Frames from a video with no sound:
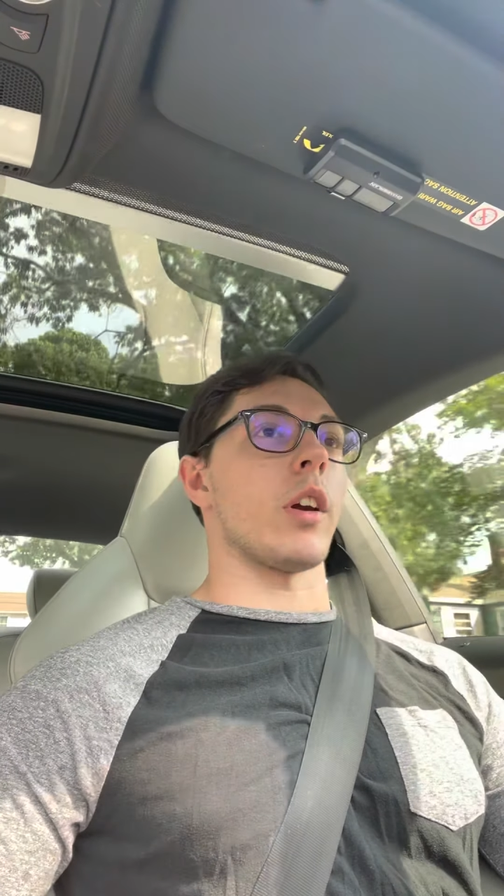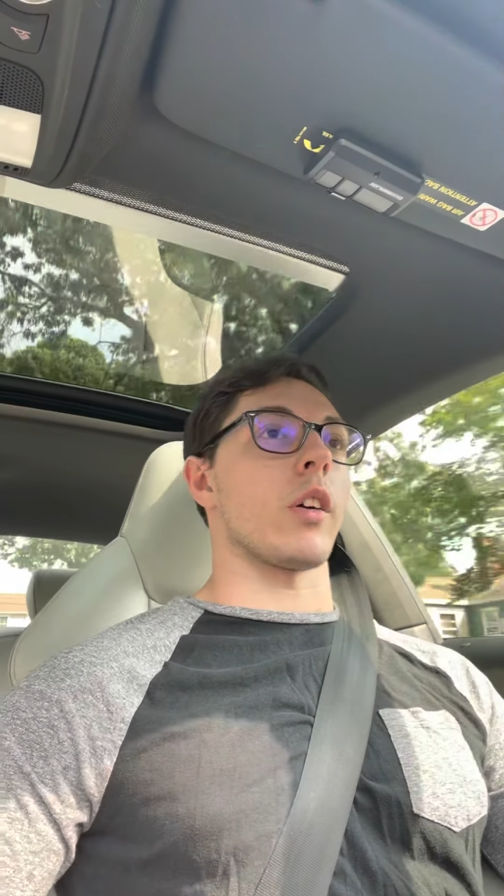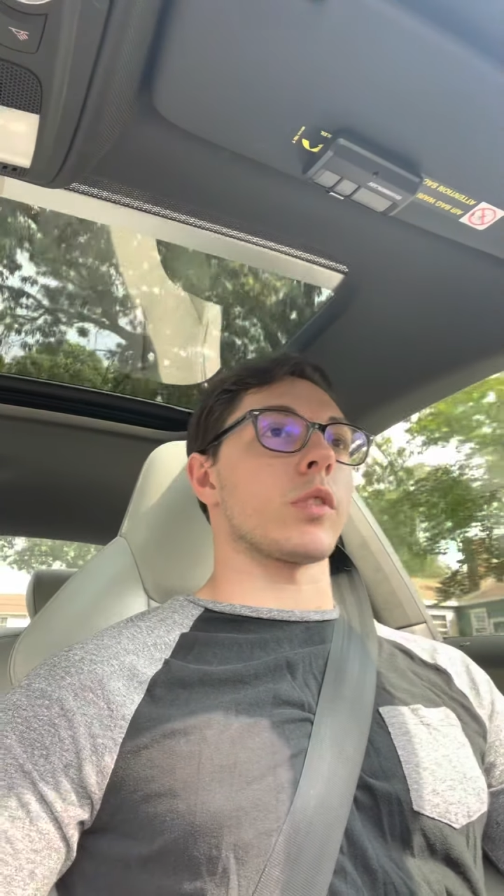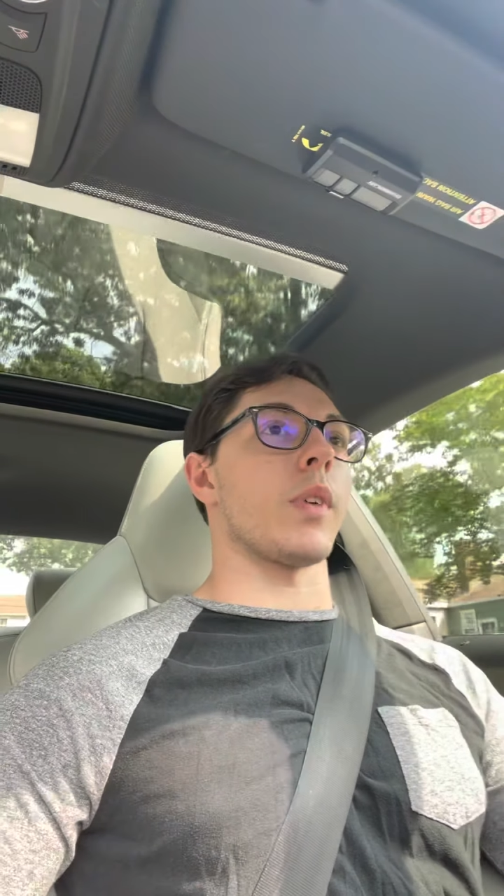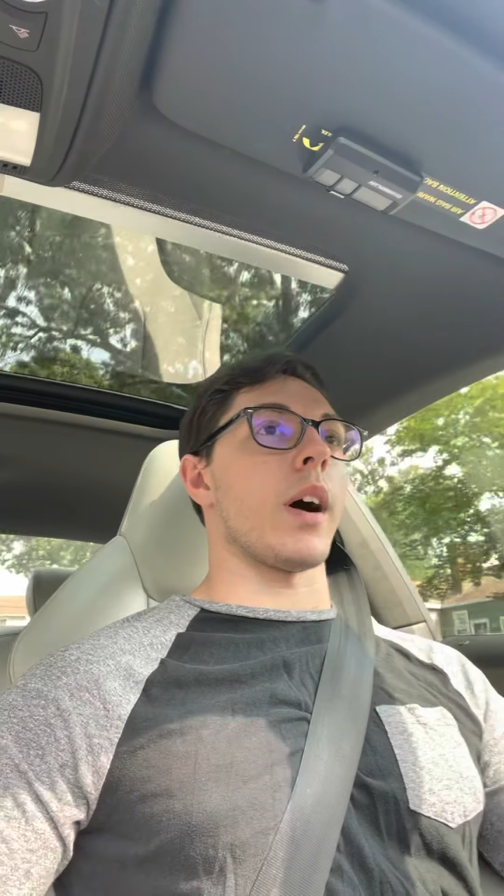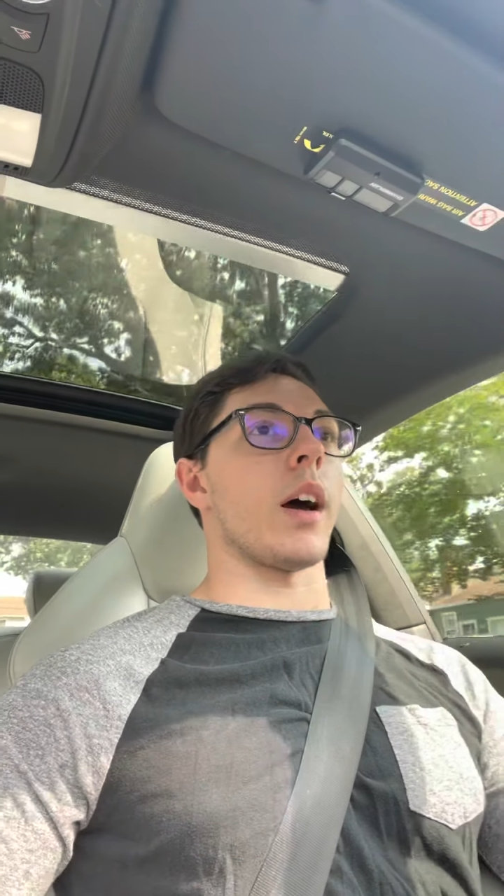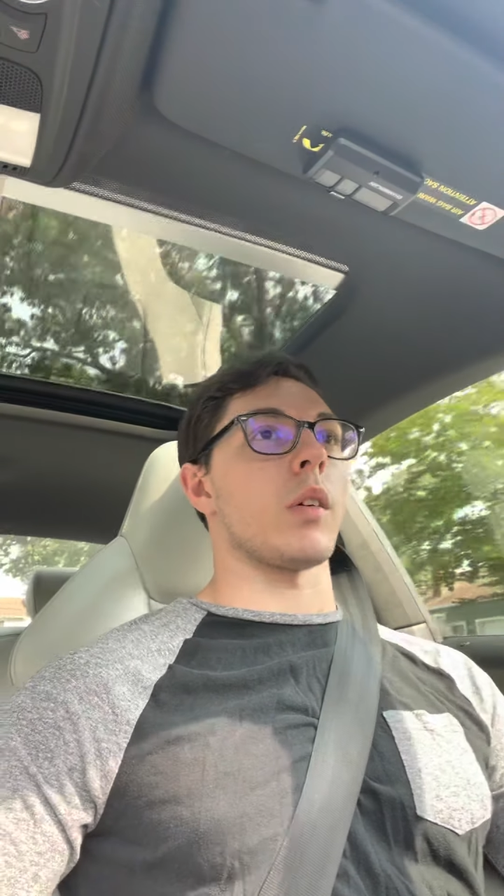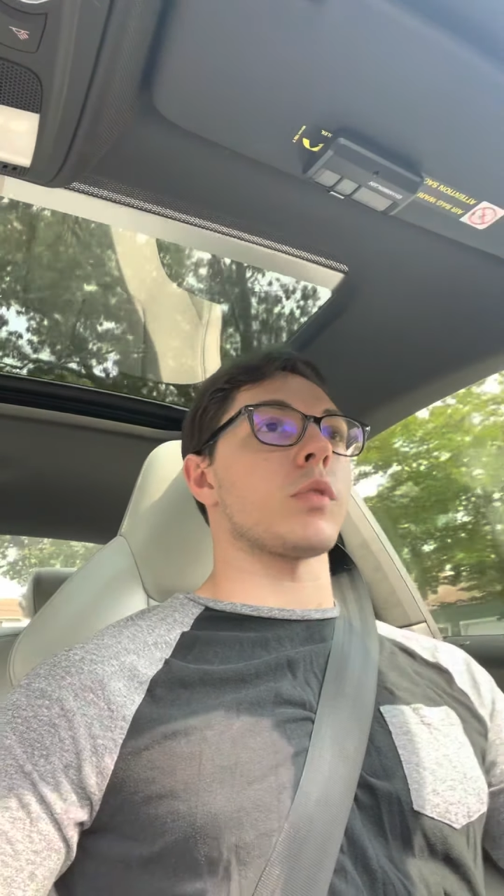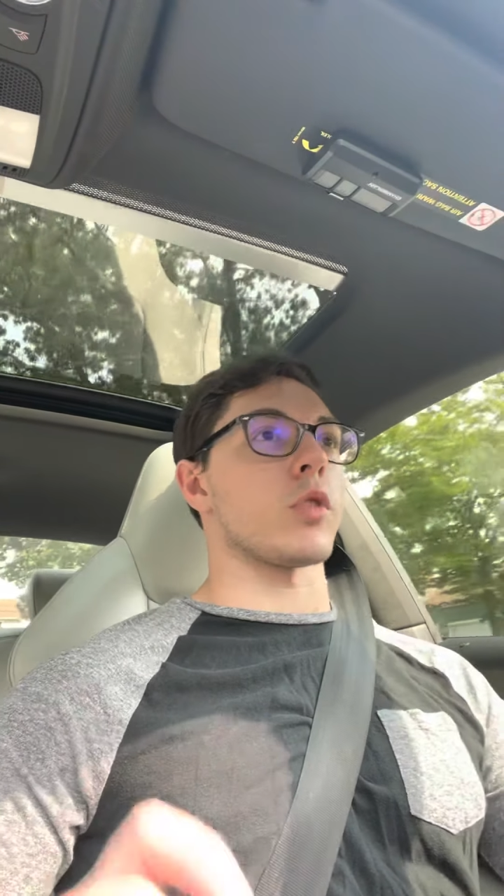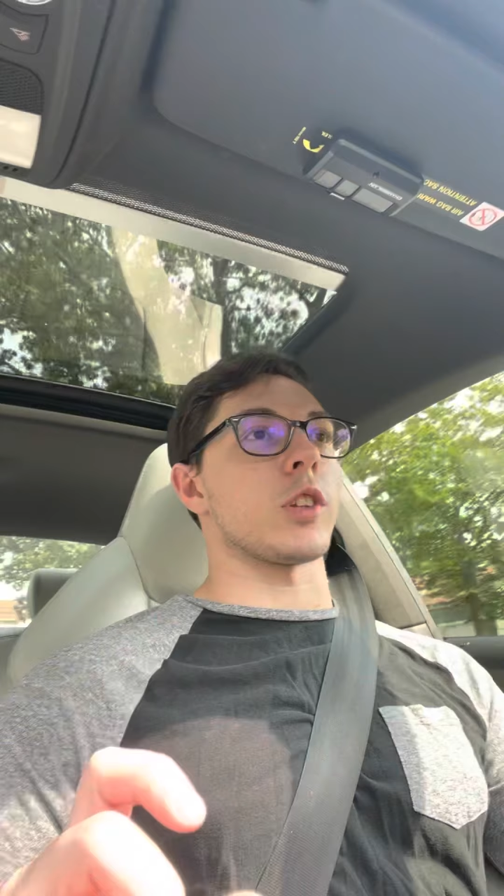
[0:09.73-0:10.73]

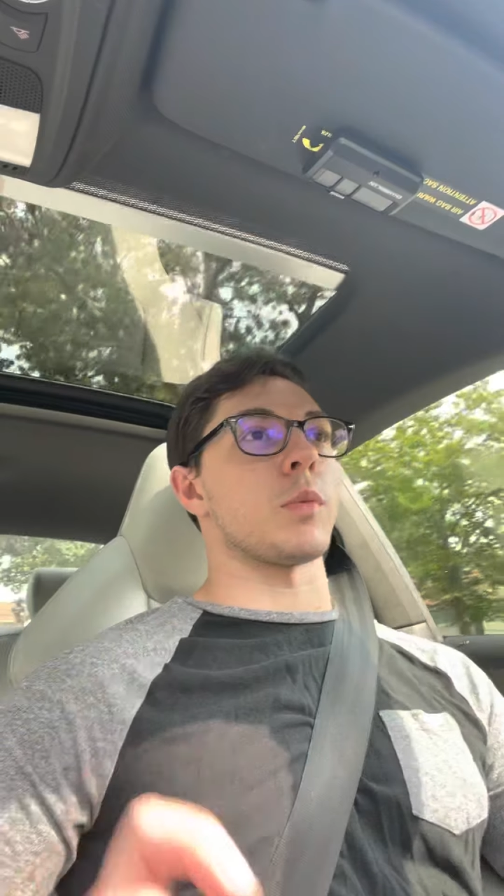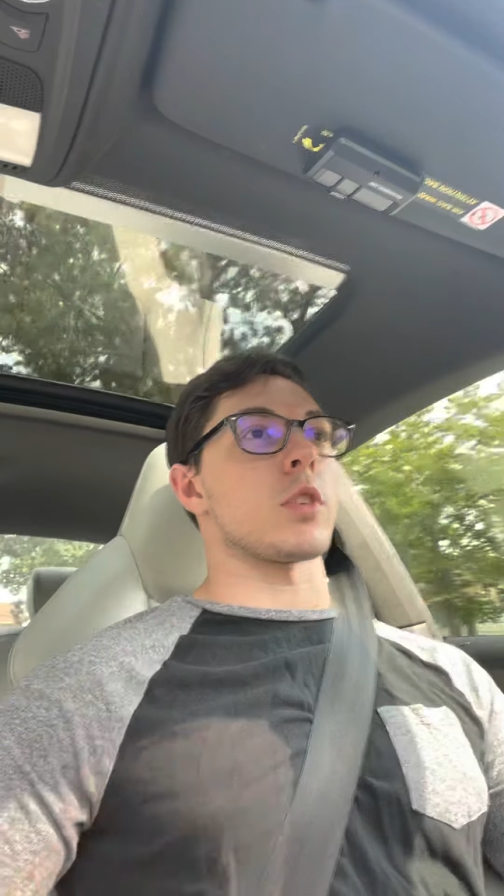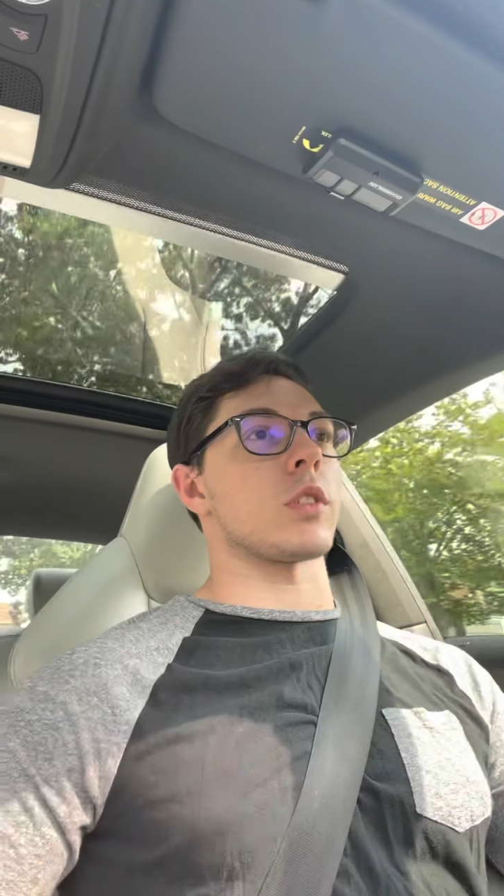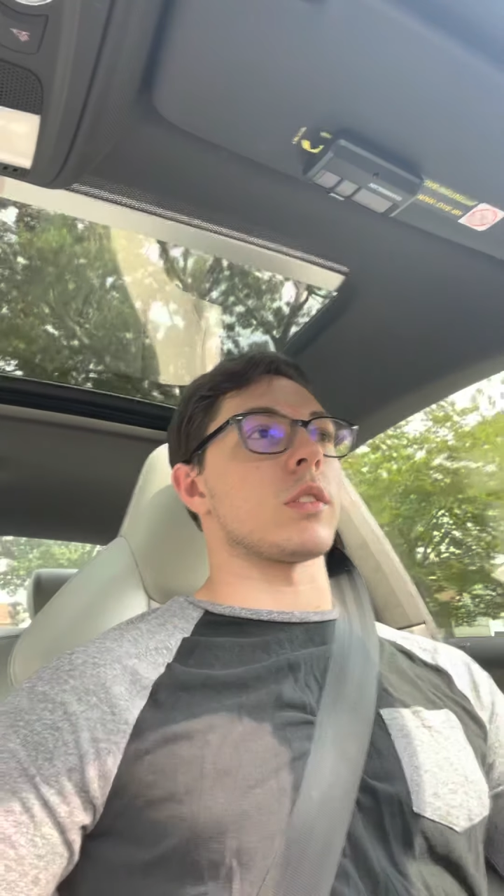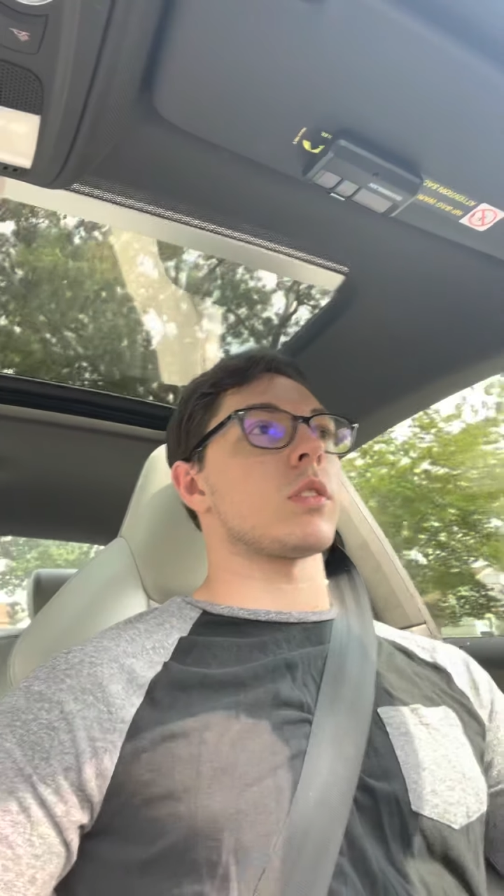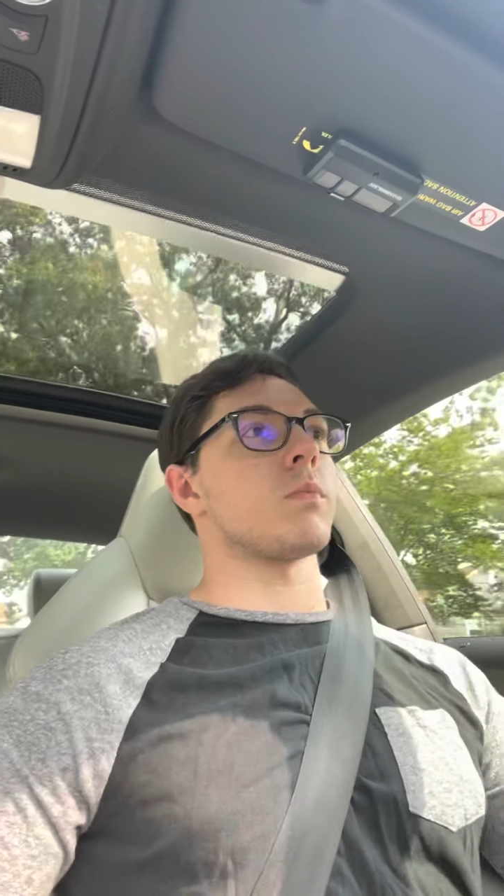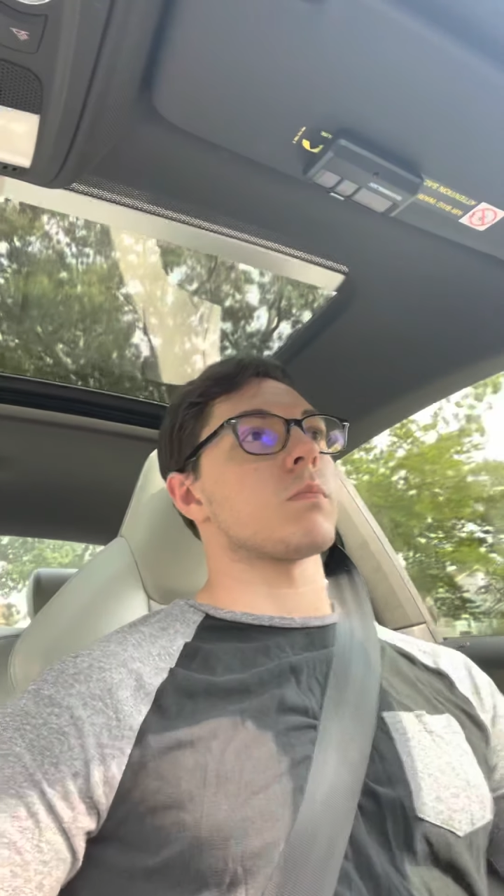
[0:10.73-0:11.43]
RS5 transmissions.